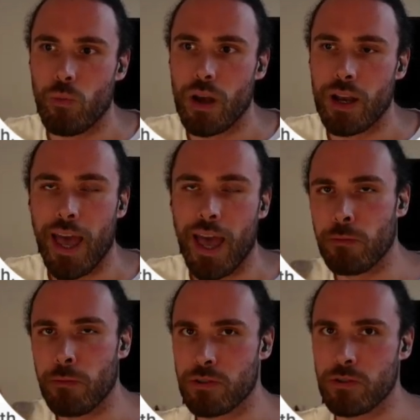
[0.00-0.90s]
it
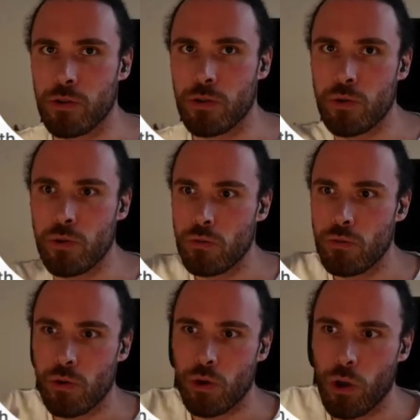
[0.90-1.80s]
helps to
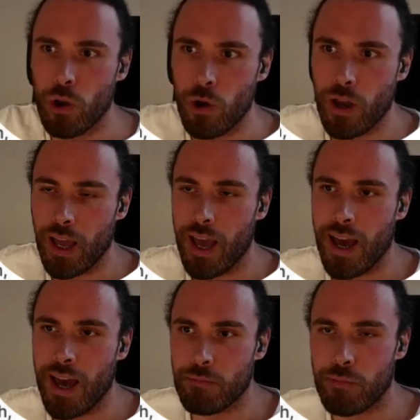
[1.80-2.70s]
look
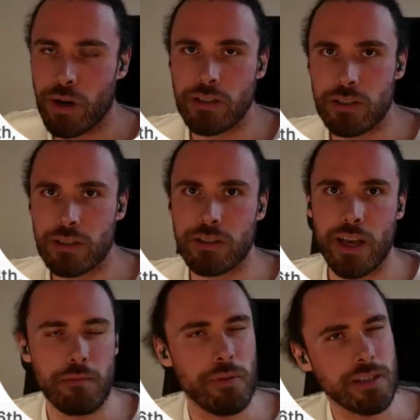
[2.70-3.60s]
at branches
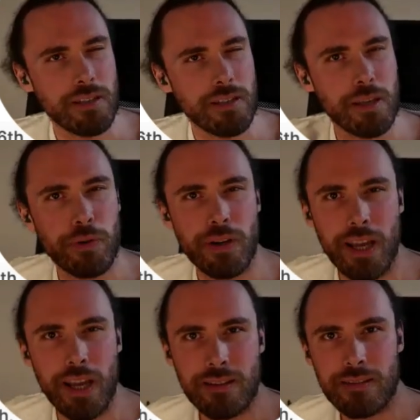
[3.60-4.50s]
and basically
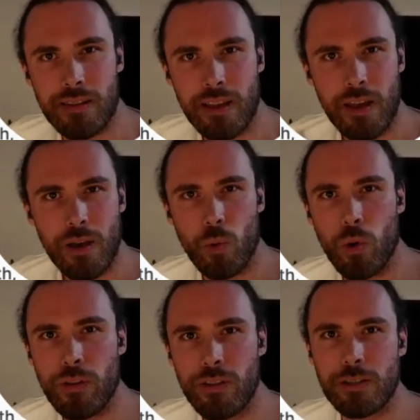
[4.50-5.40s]
predict,
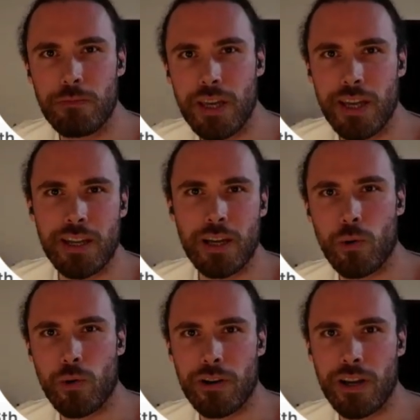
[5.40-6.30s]
will this be in a
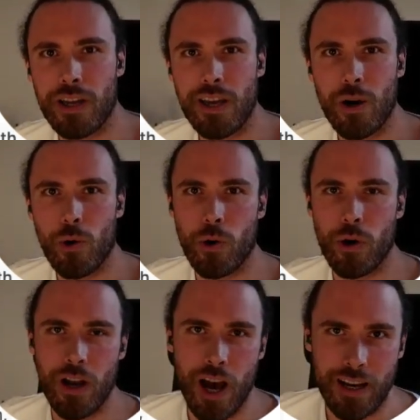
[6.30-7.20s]
query or
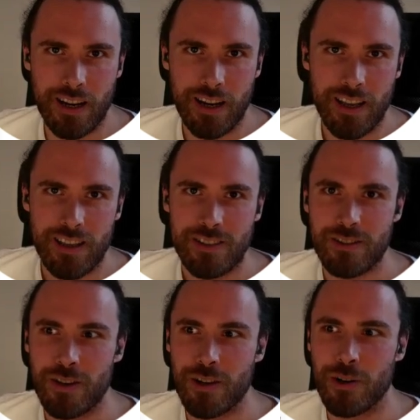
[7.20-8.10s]
not?
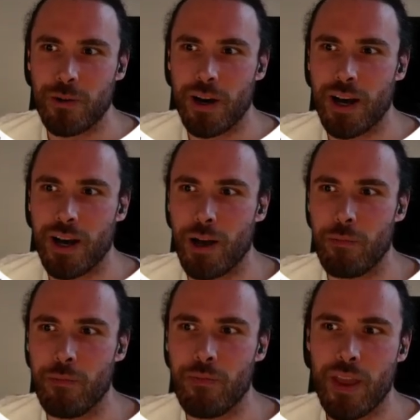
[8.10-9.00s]
So
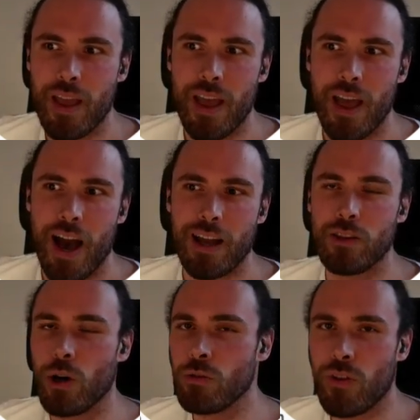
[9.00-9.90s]
I
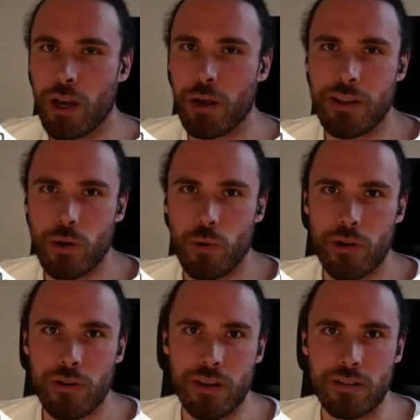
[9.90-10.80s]
don't recommend
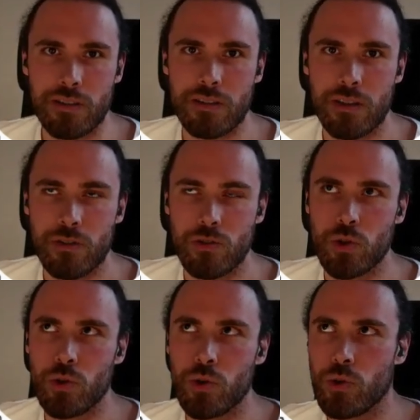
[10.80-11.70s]
queries
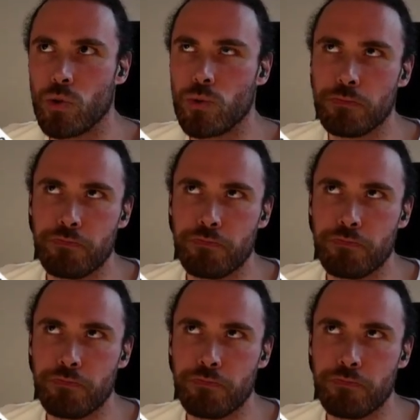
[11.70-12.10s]
to